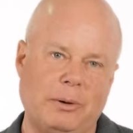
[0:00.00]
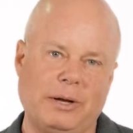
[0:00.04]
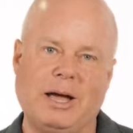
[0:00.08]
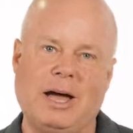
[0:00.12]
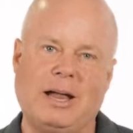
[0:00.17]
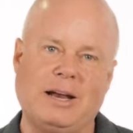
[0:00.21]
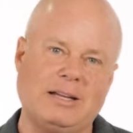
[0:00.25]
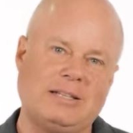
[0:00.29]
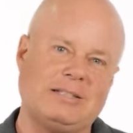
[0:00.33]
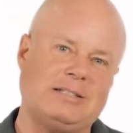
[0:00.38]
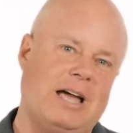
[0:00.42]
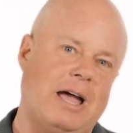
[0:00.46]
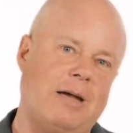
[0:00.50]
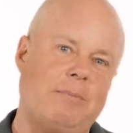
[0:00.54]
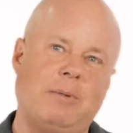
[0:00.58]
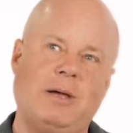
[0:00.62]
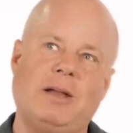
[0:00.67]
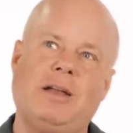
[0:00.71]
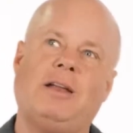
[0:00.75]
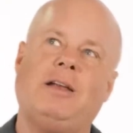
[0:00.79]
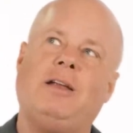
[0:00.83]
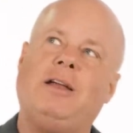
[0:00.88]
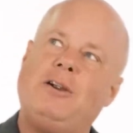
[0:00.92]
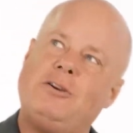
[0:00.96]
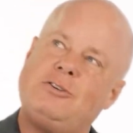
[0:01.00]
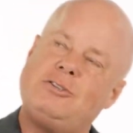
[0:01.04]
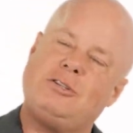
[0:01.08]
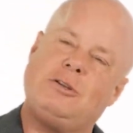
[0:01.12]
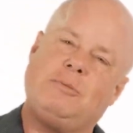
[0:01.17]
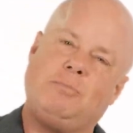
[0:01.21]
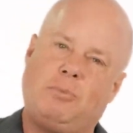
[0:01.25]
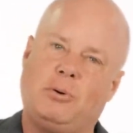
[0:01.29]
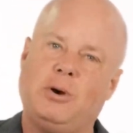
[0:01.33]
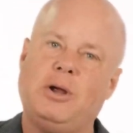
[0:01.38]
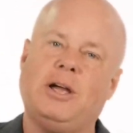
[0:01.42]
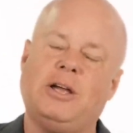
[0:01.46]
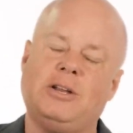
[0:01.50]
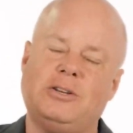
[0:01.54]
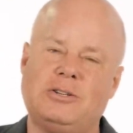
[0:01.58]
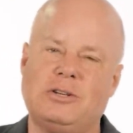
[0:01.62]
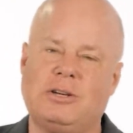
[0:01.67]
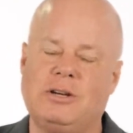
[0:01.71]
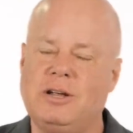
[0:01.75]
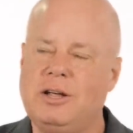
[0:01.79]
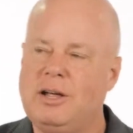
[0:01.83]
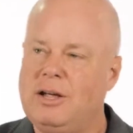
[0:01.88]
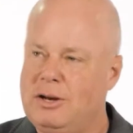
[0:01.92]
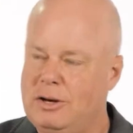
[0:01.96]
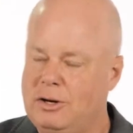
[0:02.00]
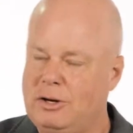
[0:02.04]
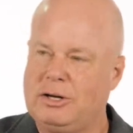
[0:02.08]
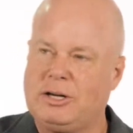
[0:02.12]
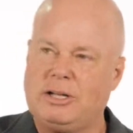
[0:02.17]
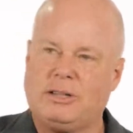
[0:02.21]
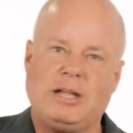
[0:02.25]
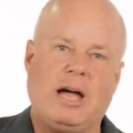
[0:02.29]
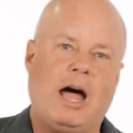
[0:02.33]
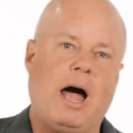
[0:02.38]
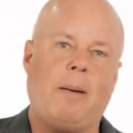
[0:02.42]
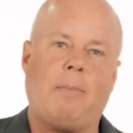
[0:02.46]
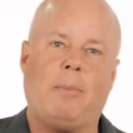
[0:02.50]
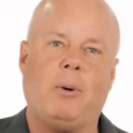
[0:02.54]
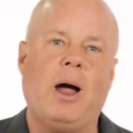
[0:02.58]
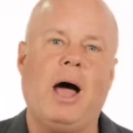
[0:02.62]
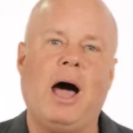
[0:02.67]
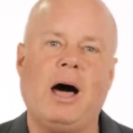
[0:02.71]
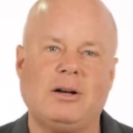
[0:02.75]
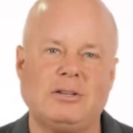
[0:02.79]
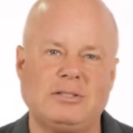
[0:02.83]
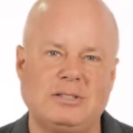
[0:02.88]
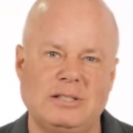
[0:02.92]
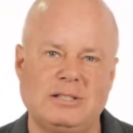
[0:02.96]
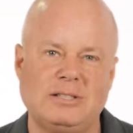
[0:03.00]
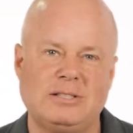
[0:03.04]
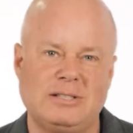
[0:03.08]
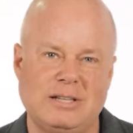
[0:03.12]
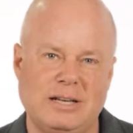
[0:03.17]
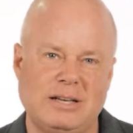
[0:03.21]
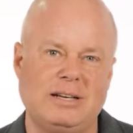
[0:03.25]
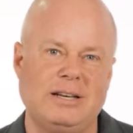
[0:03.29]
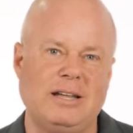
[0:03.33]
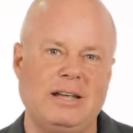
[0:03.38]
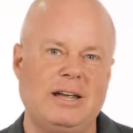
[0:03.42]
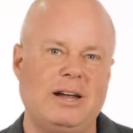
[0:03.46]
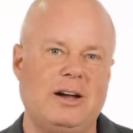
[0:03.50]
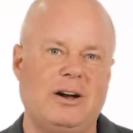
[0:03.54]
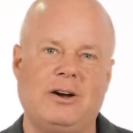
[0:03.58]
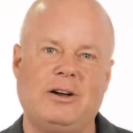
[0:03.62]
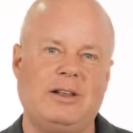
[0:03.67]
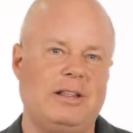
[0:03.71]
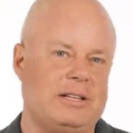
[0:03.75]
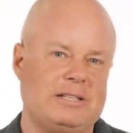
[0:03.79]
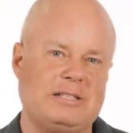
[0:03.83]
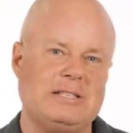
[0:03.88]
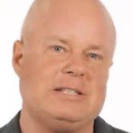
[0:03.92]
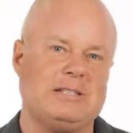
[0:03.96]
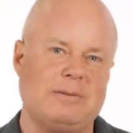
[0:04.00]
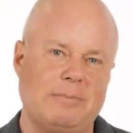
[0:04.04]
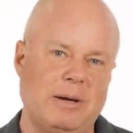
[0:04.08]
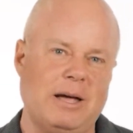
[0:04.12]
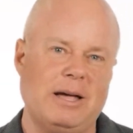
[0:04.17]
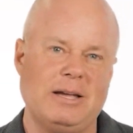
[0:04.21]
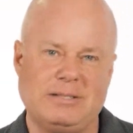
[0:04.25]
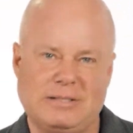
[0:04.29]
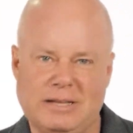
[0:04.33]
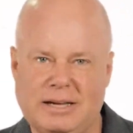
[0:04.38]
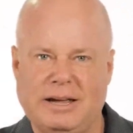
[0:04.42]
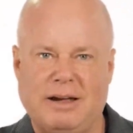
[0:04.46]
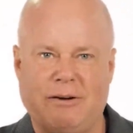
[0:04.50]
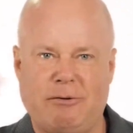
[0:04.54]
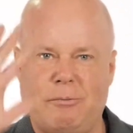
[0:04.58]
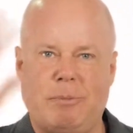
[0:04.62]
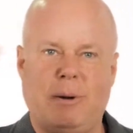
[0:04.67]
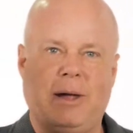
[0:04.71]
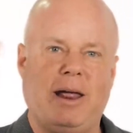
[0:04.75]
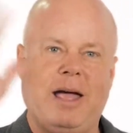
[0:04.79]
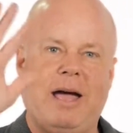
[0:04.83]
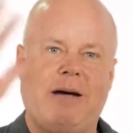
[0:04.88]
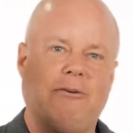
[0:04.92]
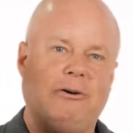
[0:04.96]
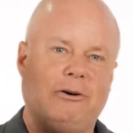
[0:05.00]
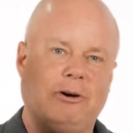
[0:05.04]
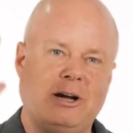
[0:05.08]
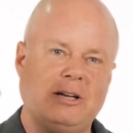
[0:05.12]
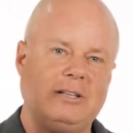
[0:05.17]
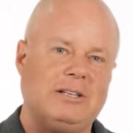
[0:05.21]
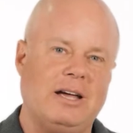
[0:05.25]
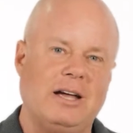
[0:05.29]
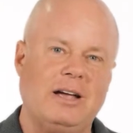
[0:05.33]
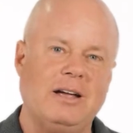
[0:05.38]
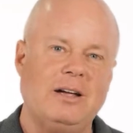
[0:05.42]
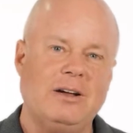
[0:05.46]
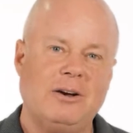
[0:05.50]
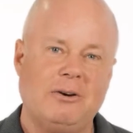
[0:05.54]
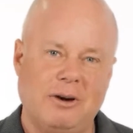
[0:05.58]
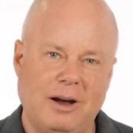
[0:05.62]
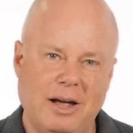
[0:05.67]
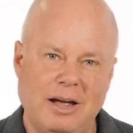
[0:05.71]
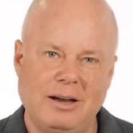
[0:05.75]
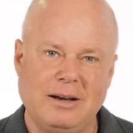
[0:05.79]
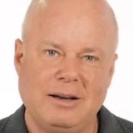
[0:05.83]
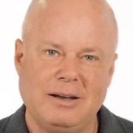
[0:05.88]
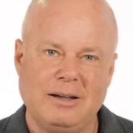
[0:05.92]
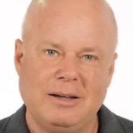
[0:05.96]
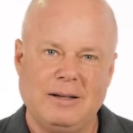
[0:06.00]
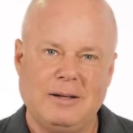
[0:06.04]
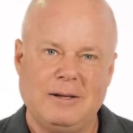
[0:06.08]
we got excitement, and here's the bridge, and look at the Opera House in Sydney here. This is amazing. Everybody have a great day, right?